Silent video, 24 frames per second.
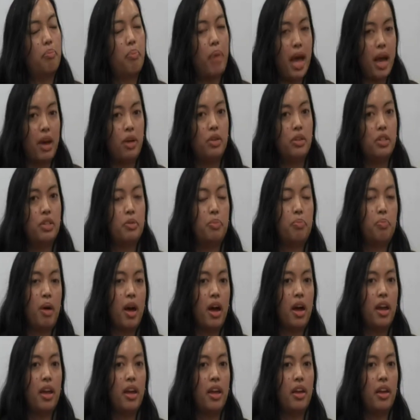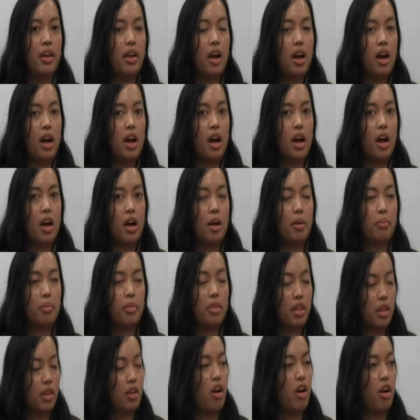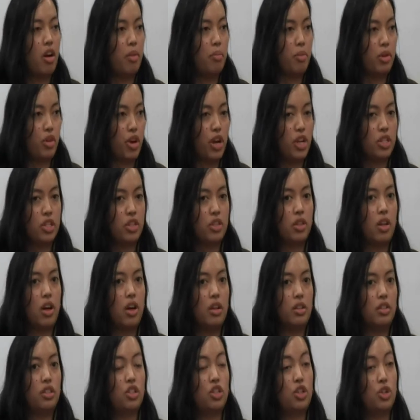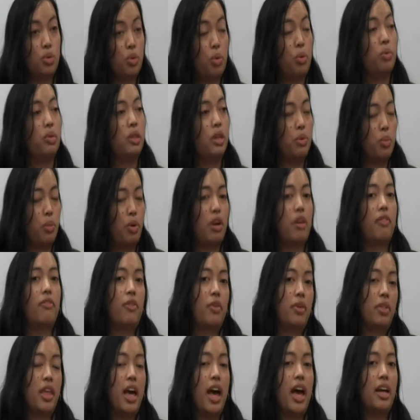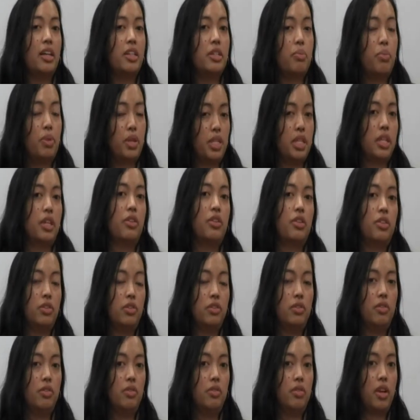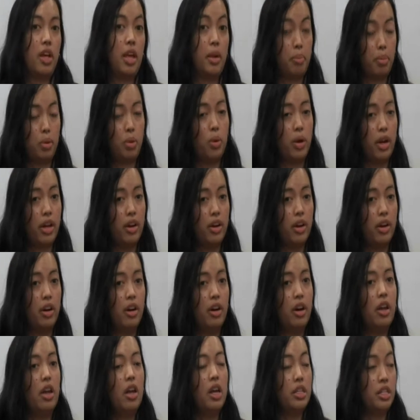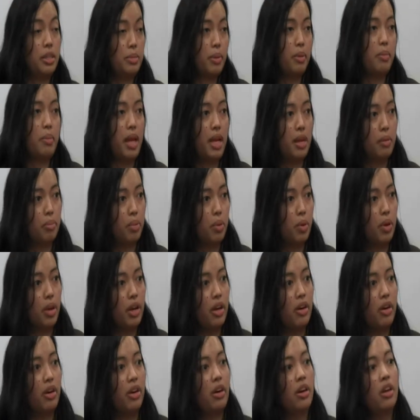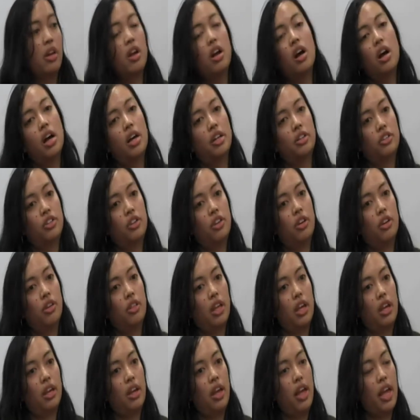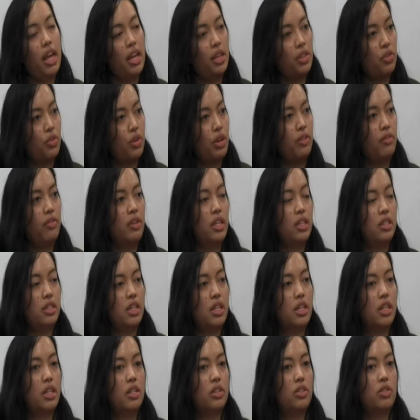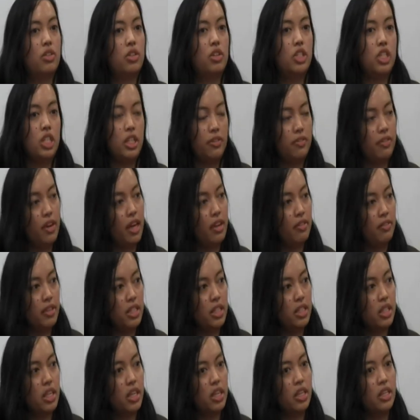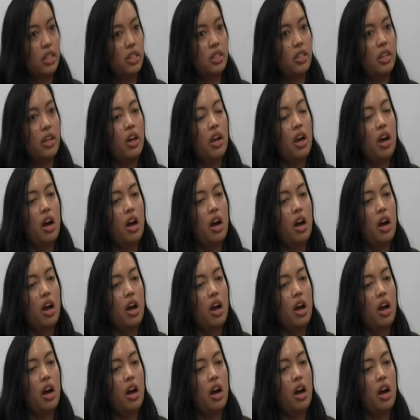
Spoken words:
bound by our immigration laws to only work for that particular employer, diplomat employer, under like A3 visas or G5 visas.